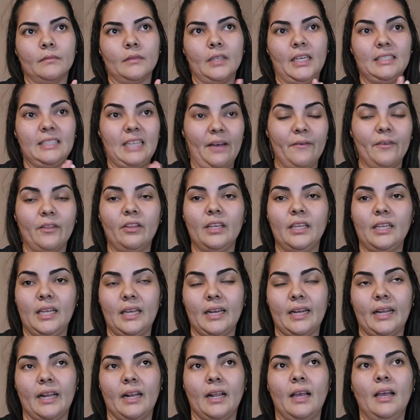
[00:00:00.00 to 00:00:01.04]
definitely
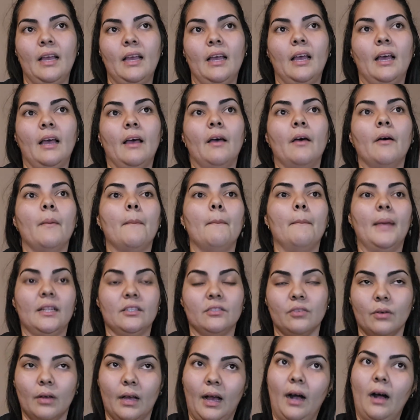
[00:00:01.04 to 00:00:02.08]
needed.
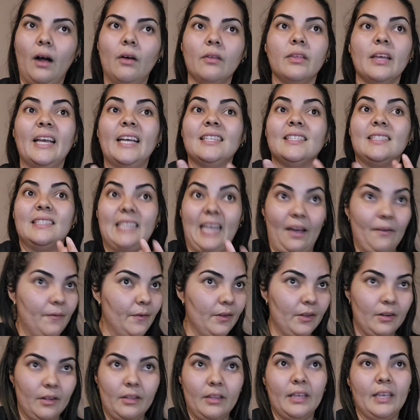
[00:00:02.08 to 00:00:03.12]
Mental health is
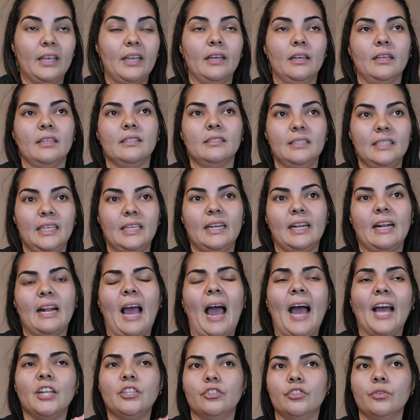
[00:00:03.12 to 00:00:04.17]
definitely needed.
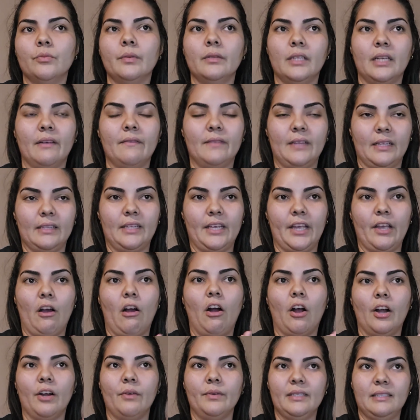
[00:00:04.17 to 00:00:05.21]
I do believe that they
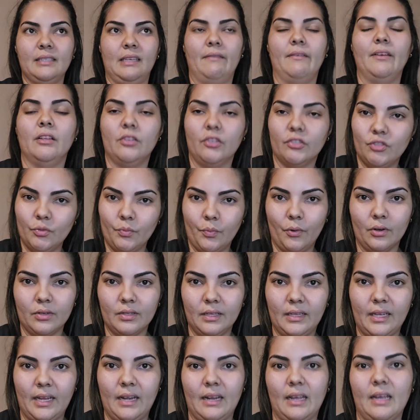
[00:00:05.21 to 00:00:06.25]
are receiving the support
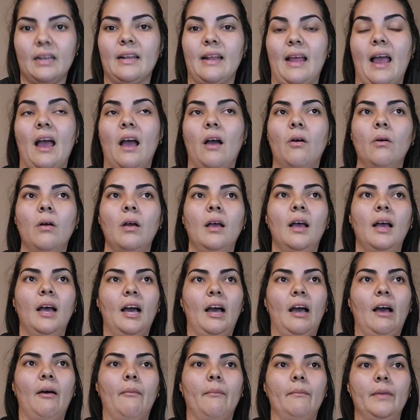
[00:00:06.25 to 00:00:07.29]
that they need now,
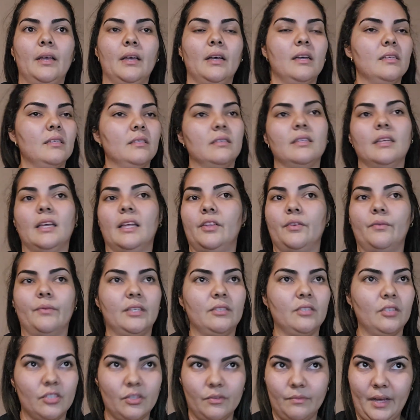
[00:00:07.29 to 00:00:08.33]
because in the
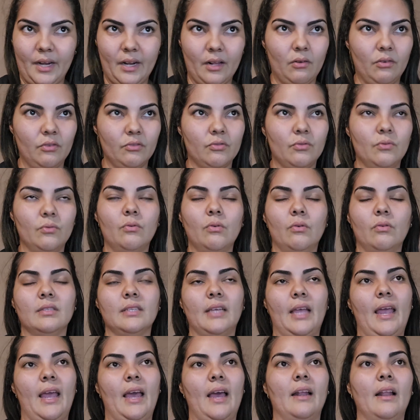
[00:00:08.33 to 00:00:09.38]
research of medical schools
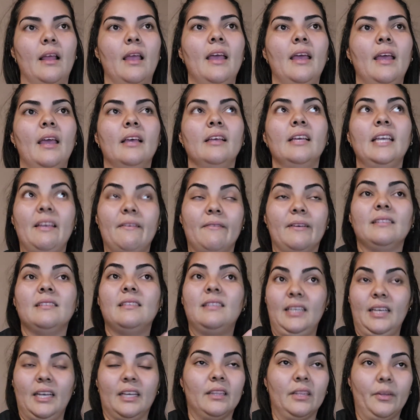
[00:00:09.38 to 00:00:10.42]
and even
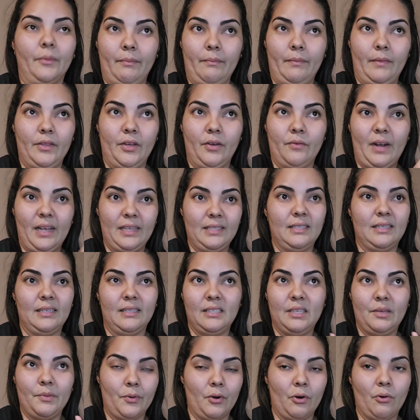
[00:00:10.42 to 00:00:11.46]
seeing the
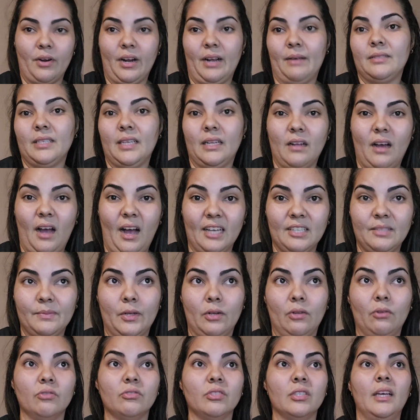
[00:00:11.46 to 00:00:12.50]
residency programs in the
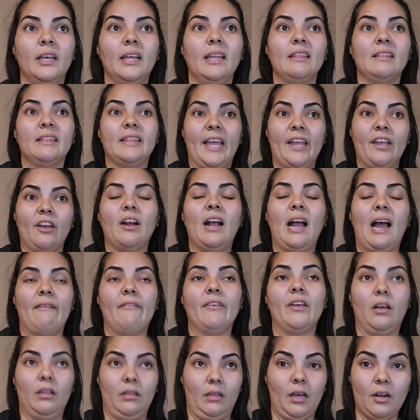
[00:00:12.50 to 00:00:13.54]
hospitals, they are
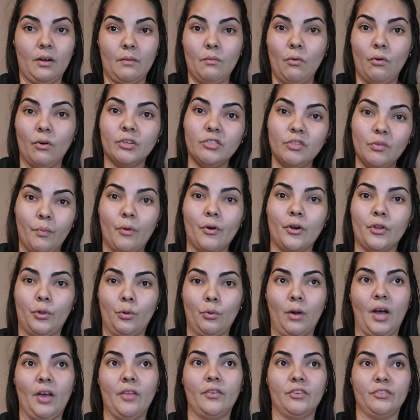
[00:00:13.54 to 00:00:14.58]
having a lot of more support
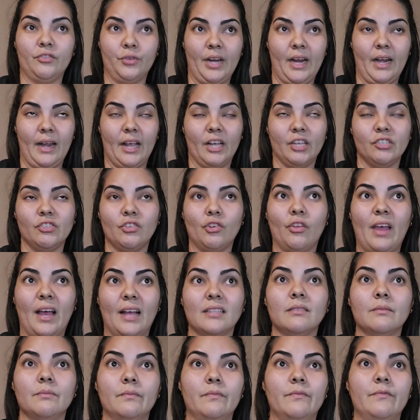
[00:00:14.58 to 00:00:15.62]
throughout their training. So
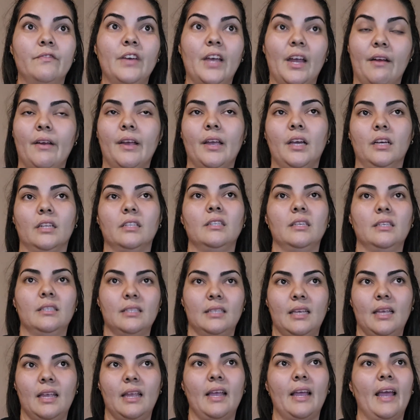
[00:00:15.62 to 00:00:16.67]
that's very good to
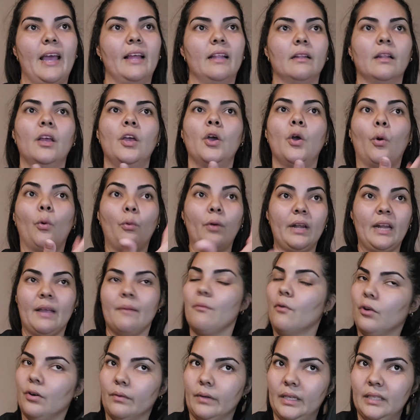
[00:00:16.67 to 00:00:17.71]
see. And we need
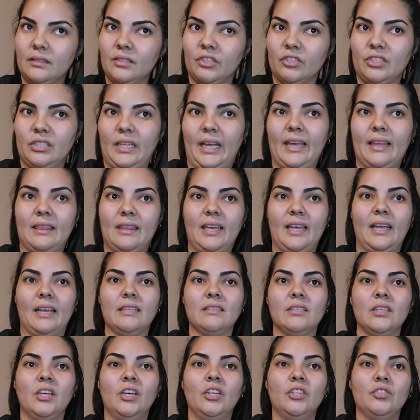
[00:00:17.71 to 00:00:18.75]
more research like
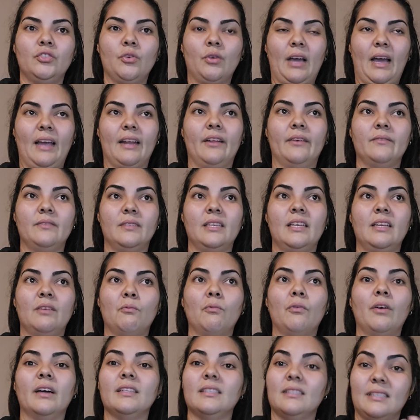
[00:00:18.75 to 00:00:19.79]
this to kind of see
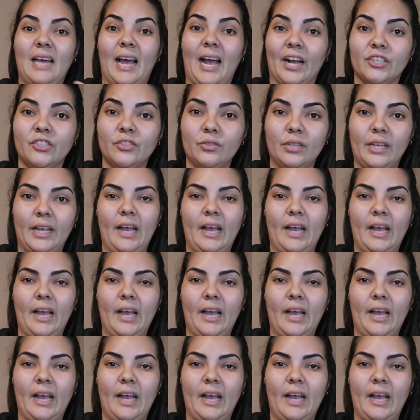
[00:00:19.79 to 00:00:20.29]
what is actually